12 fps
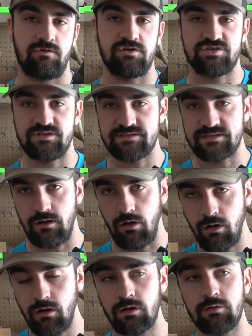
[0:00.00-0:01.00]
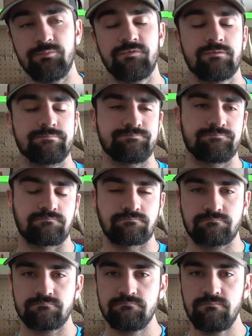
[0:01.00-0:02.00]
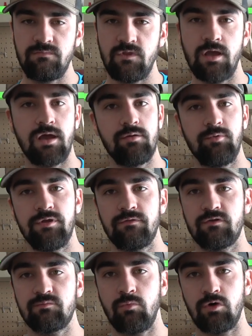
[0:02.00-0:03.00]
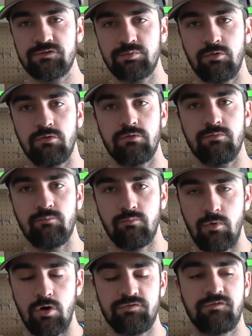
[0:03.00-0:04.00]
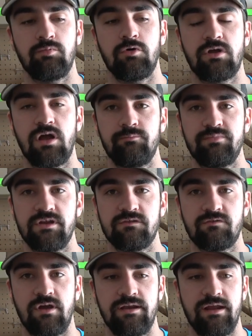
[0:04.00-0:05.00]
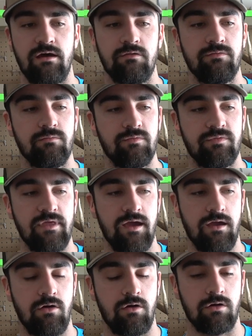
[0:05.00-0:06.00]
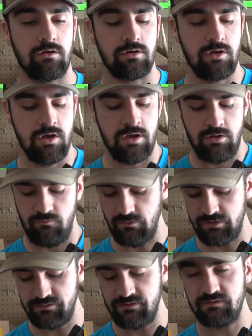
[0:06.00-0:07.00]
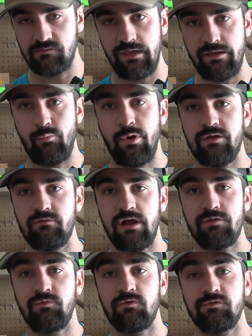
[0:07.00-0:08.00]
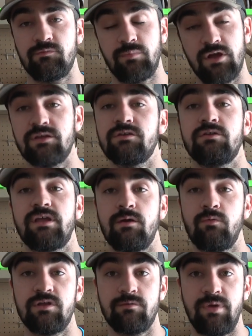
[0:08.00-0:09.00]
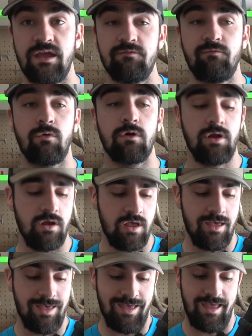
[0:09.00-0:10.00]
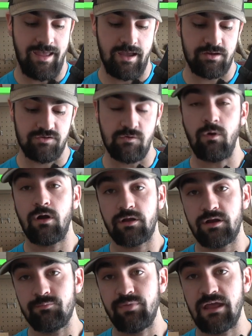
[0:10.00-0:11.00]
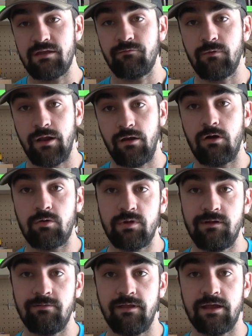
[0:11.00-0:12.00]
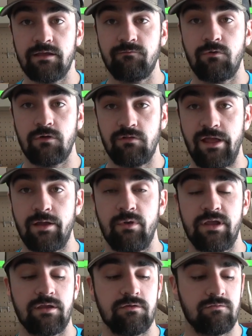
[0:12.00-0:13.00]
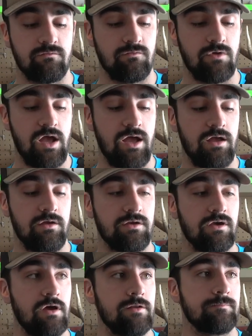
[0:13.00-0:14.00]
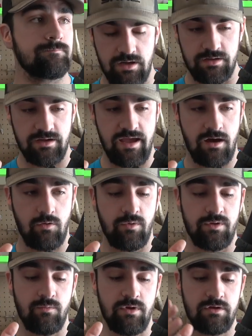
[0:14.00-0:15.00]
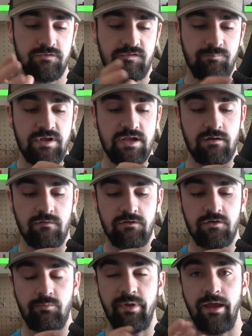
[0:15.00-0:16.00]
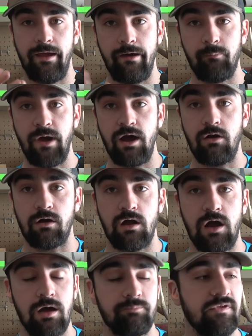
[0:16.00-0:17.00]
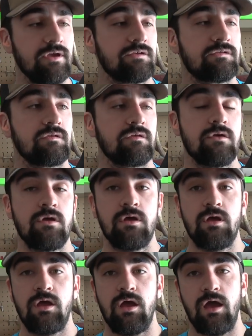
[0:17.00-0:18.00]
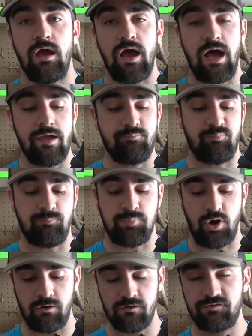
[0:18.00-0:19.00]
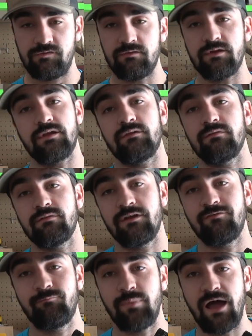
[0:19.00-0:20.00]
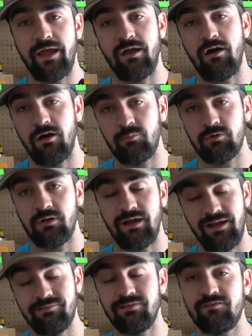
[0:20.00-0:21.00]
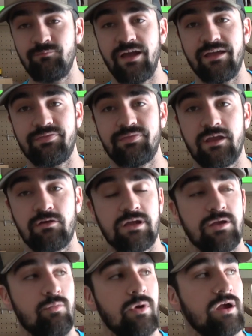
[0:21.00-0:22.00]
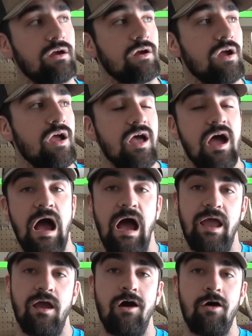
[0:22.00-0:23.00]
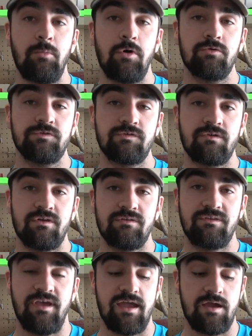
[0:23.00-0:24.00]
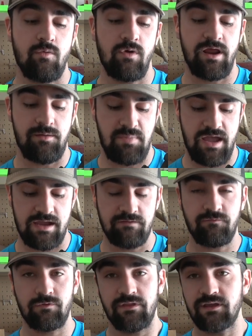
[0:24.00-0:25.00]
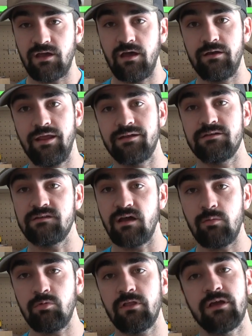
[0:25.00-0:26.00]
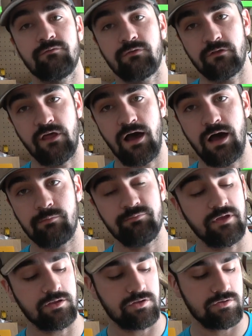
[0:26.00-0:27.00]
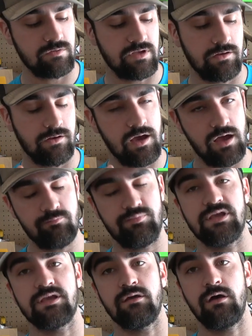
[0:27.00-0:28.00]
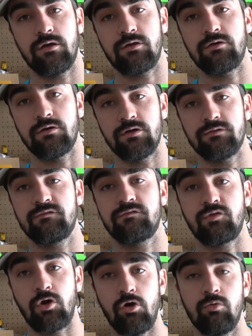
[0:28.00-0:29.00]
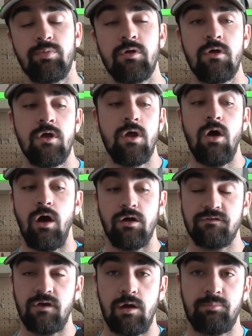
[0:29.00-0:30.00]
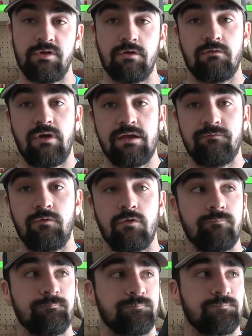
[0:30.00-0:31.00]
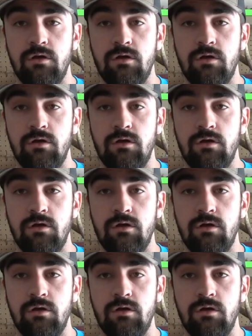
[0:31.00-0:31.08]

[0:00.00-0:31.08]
Christensen Arms. I mean, there's multiple companies right now that are running these lightweight rifles, but you get what you pay for, and you are going to pay an arm and a leg for a lightweight gun. Now we will speak a little bit about our optics. I personally live by a theory where I almost take what I paid for the gun and double it for the optic. You cannot be a good scope on top of your rifle.